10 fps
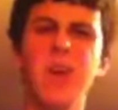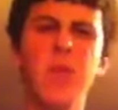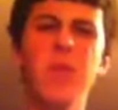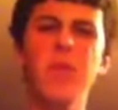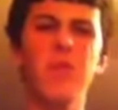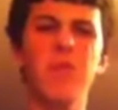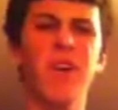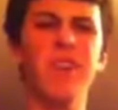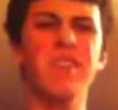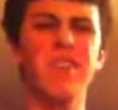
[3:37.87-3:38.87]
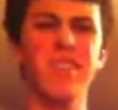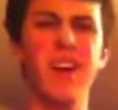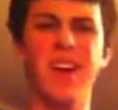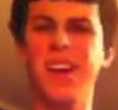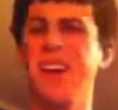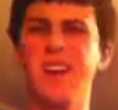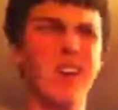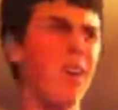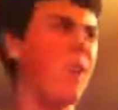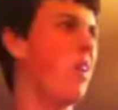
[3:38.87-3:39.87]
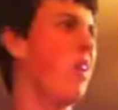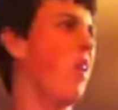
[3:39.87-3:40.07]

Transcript: What the fuck does that, you know?